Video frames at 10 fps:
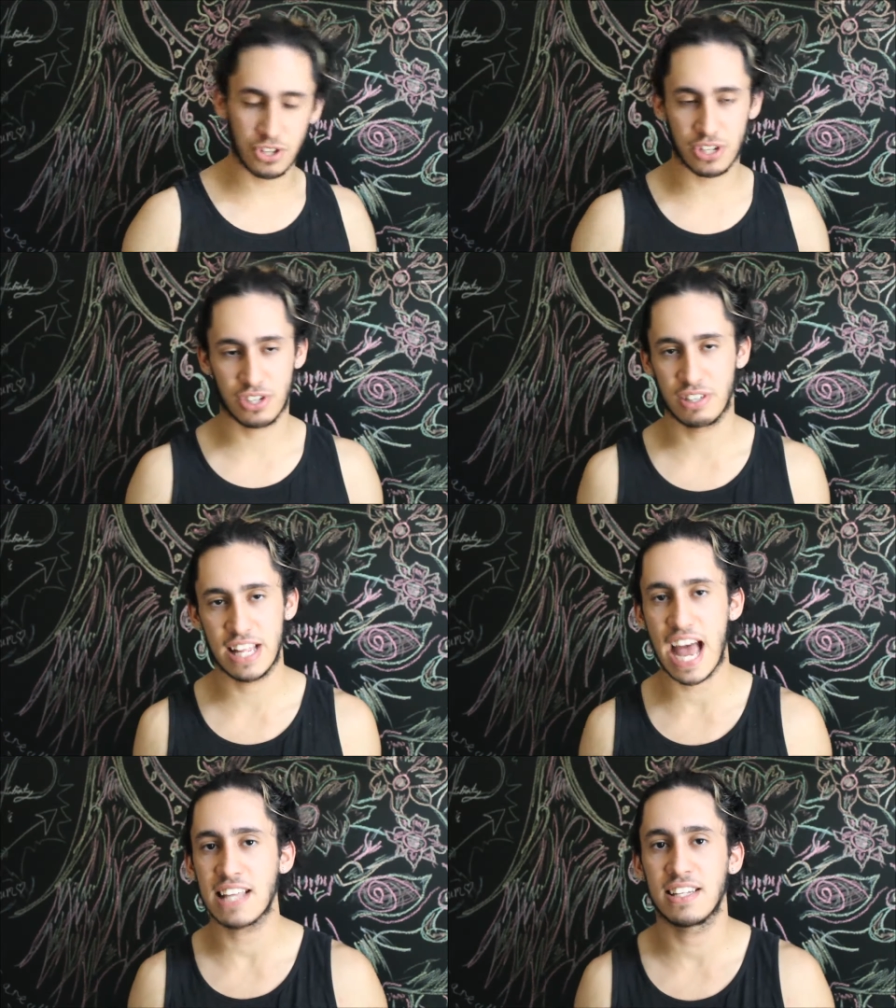just
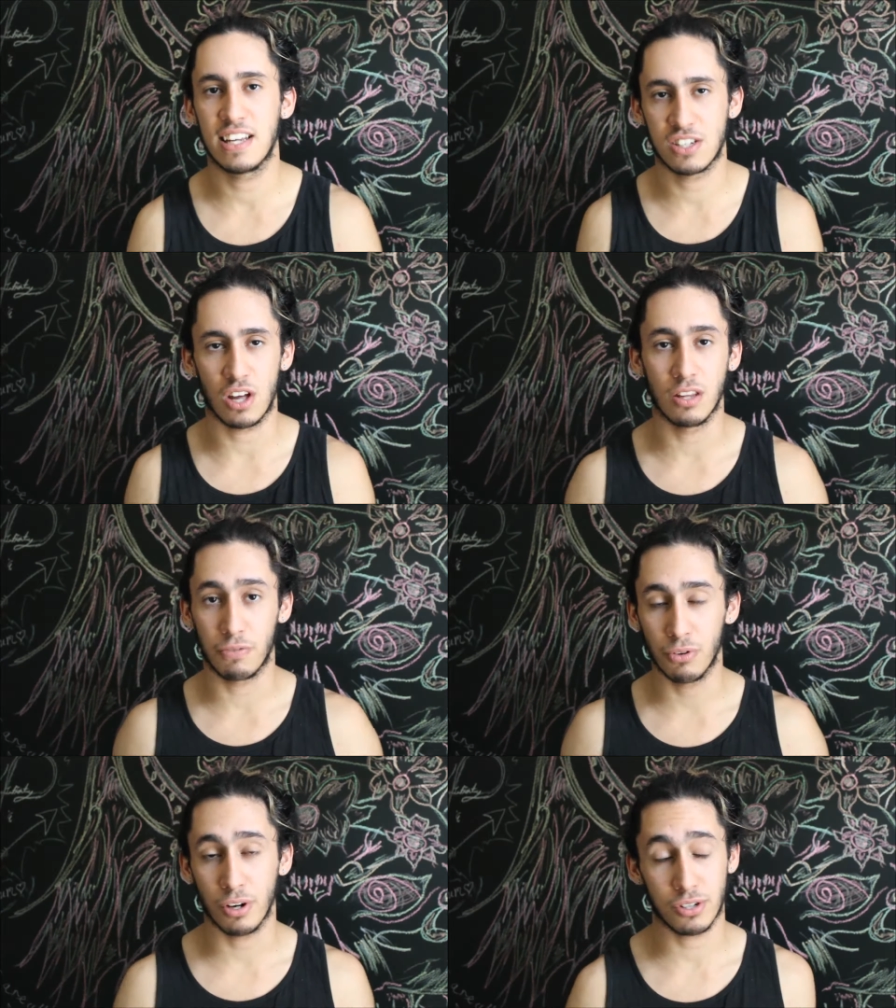nastiness on the
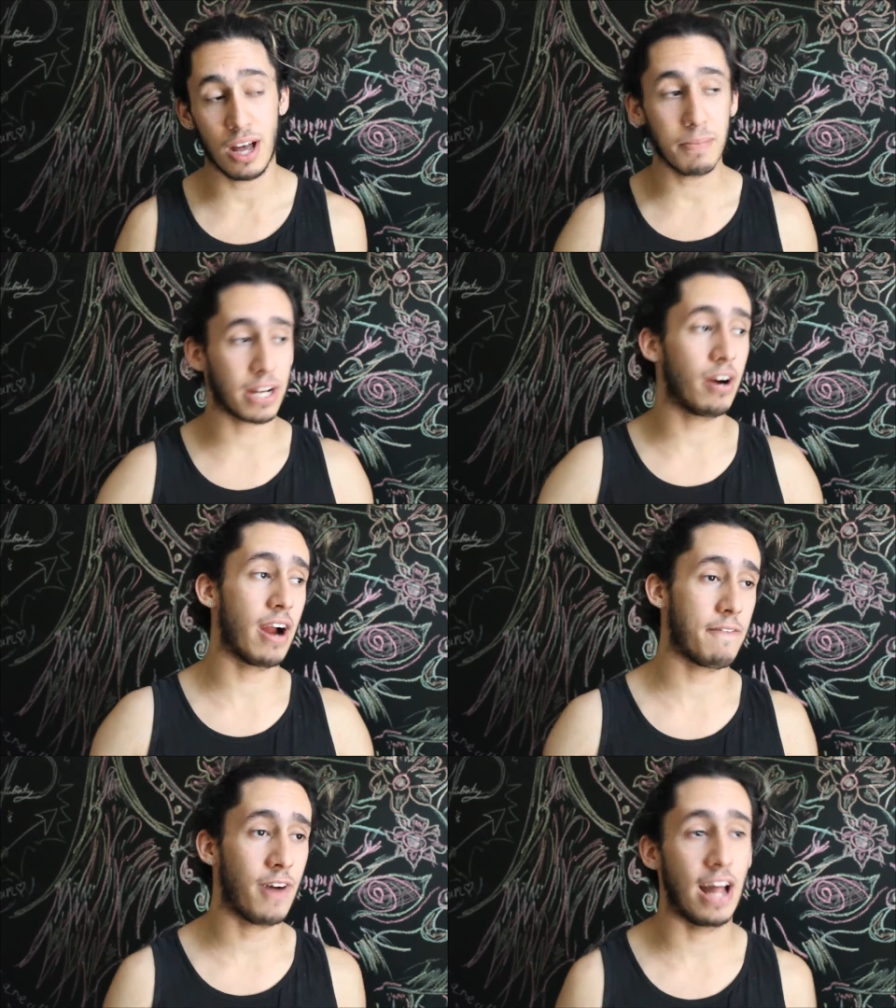floor. So I'm like, all
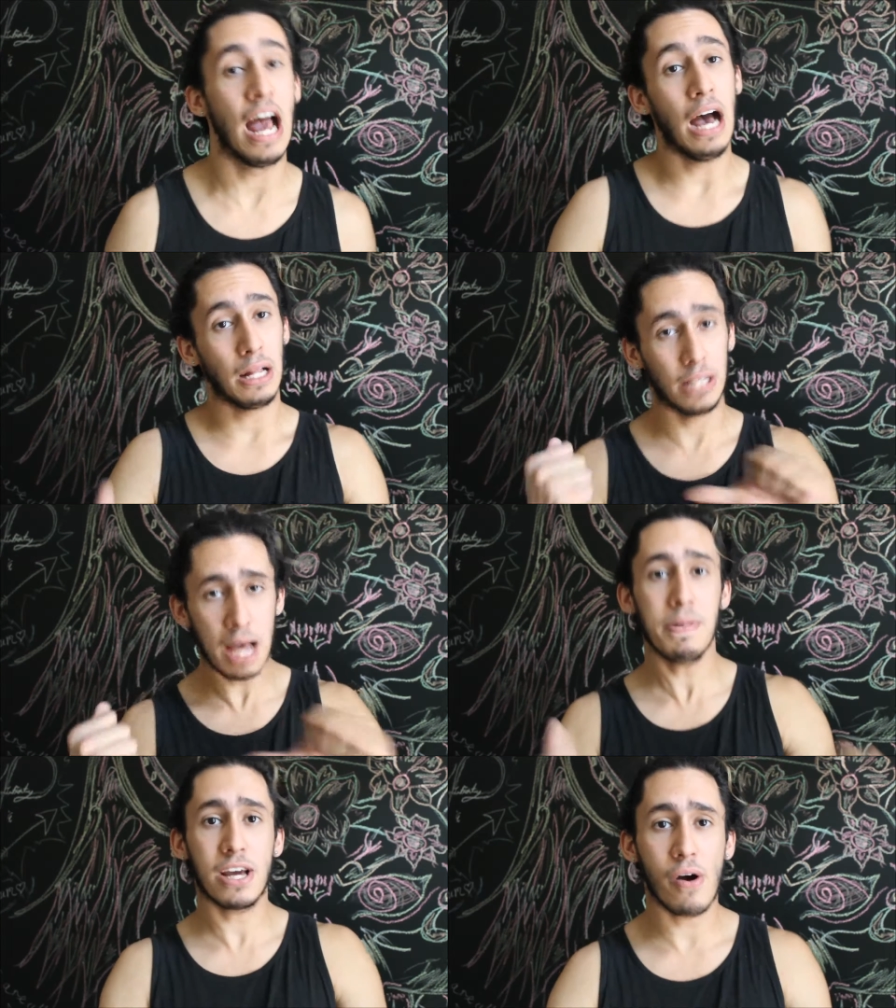right, fine.
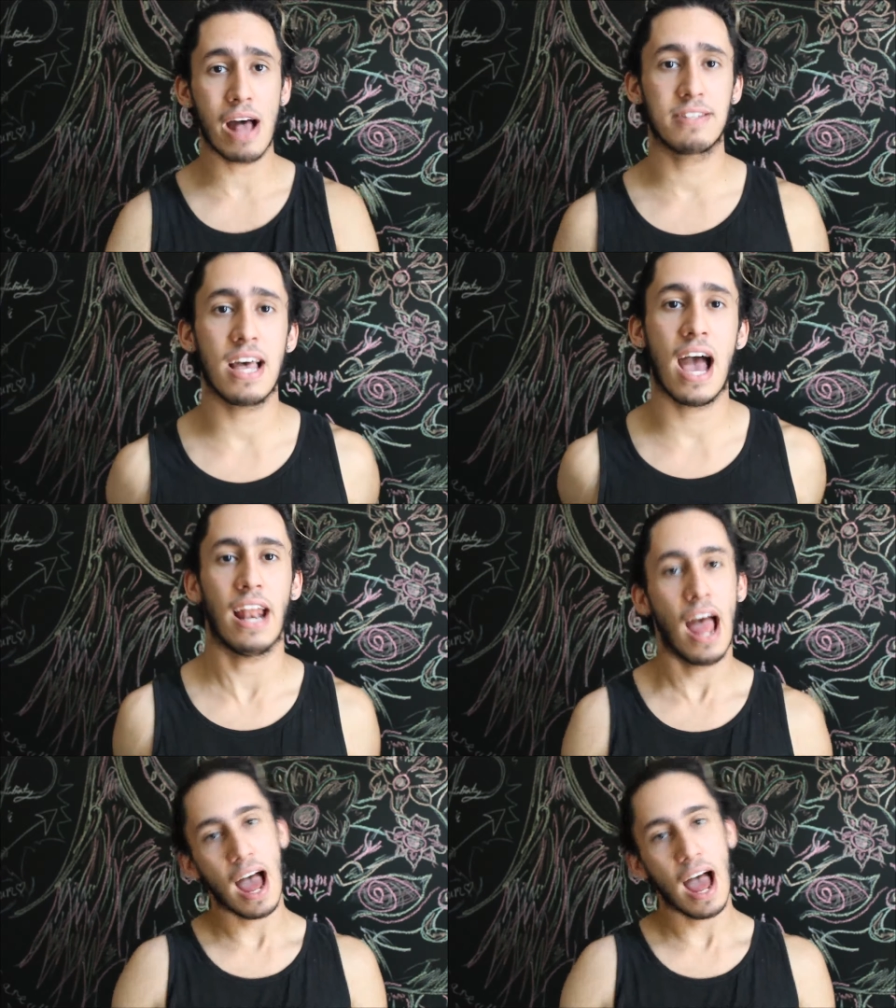Let me go outside.